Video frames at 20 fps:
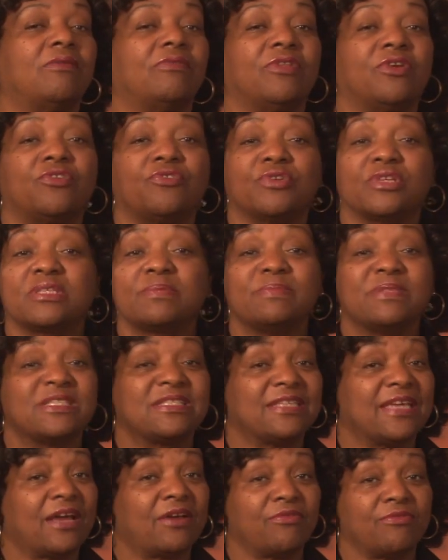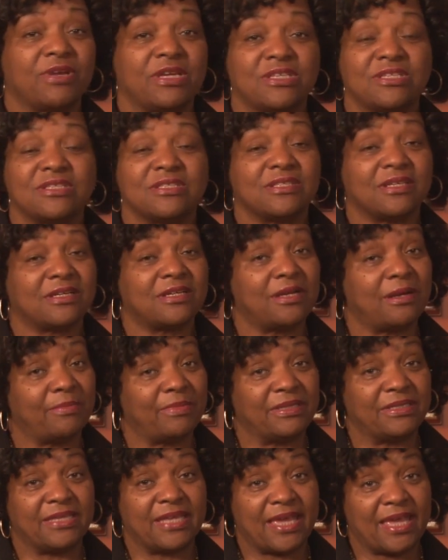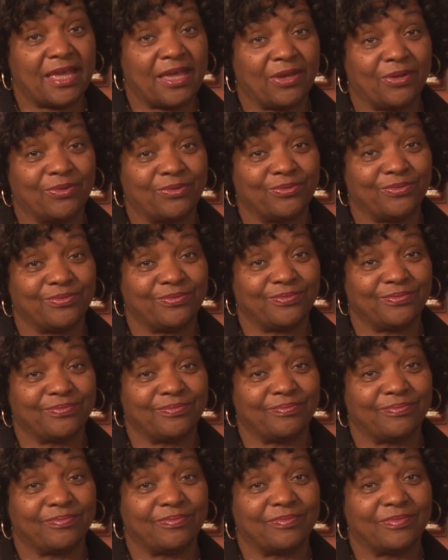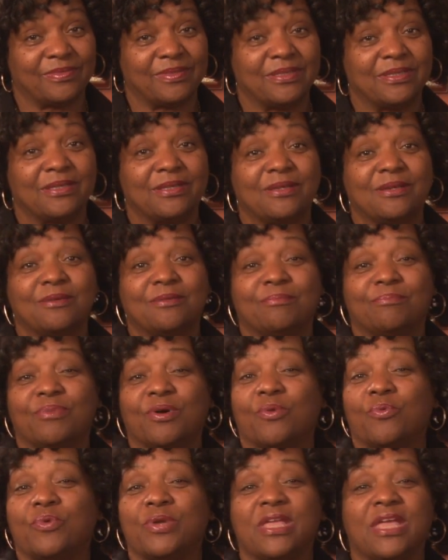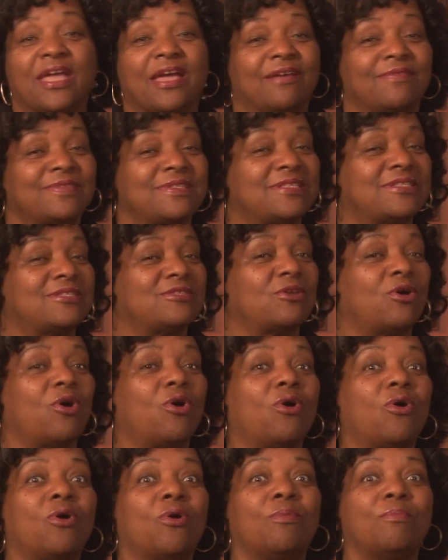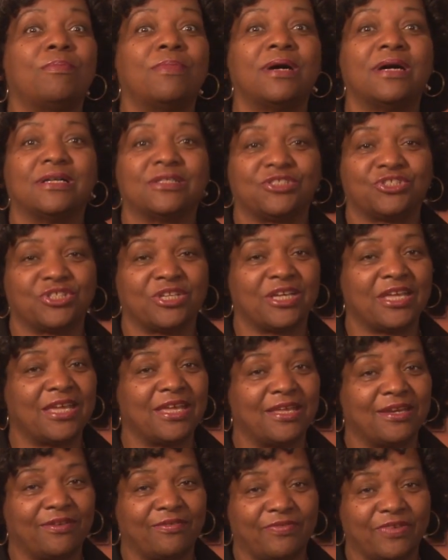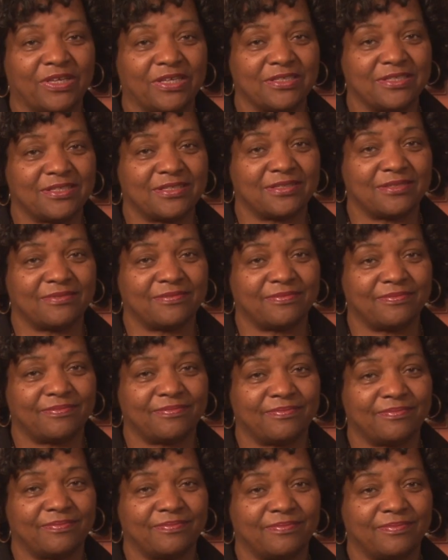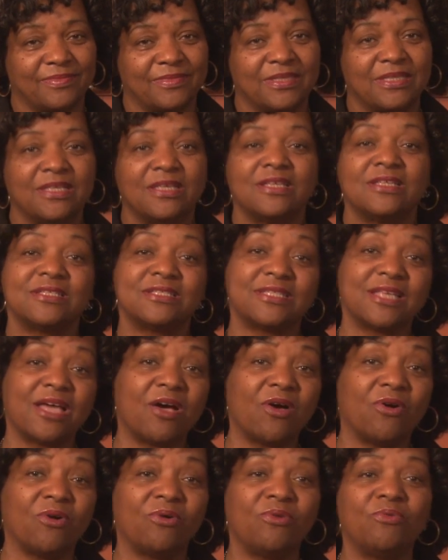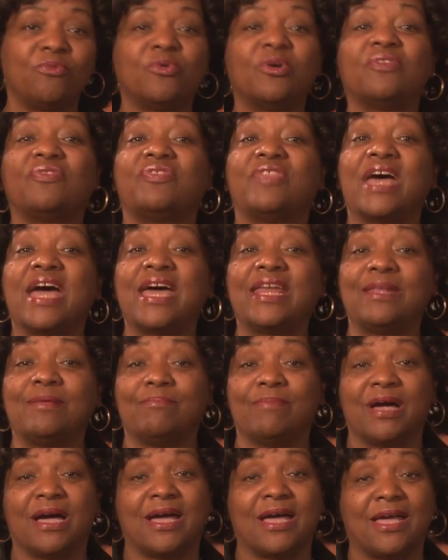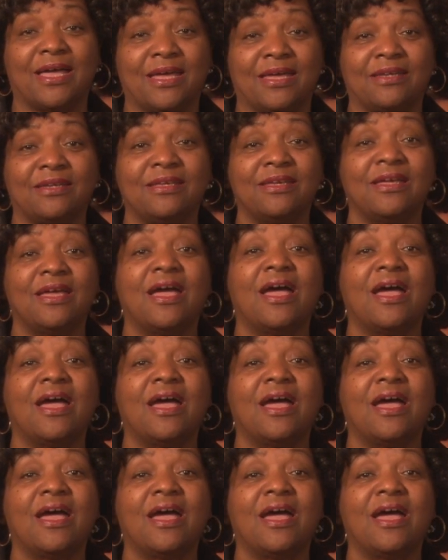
The Christmas decorations are coming down, but we have so much ahead of us. So, with that in mind,